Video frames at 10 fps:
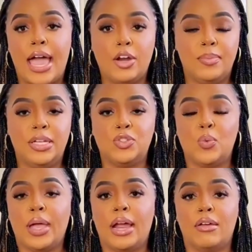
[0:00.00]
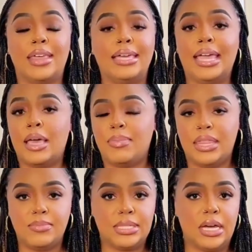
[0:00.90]
From Gujarat to the
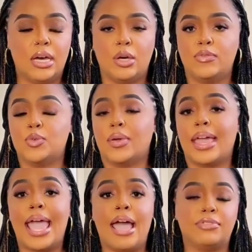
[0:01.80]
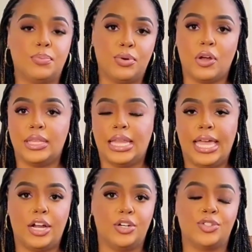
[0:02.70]
Gulf of Guinea. Born
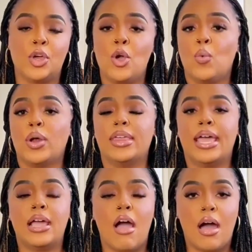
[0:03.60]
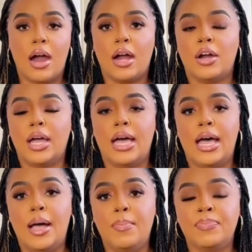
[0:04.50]
in Rajkot, Gujarat,
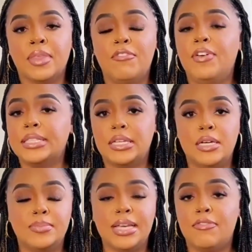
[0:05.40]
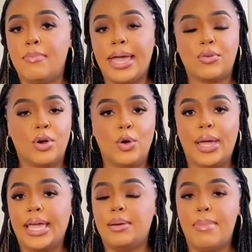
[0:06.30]
India, Meera was the
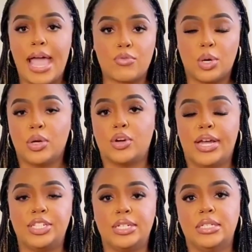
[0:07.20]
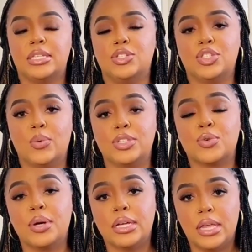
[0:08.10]
youngest daughter in a family of
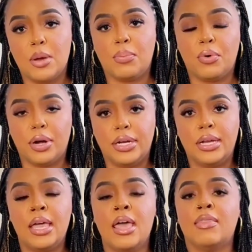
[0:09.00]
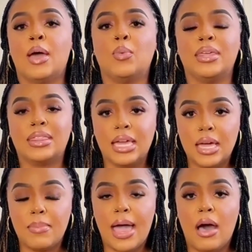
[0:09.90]
5. Her father
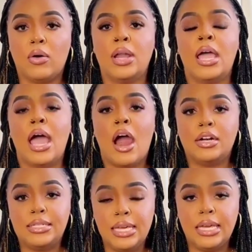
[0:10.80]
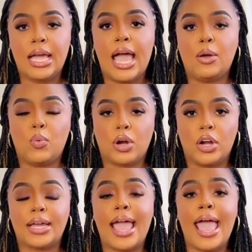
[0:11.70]
ran a modest textile business,
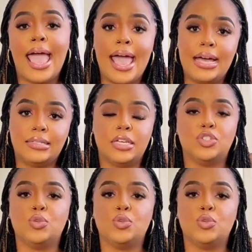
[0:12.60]
and her mother was a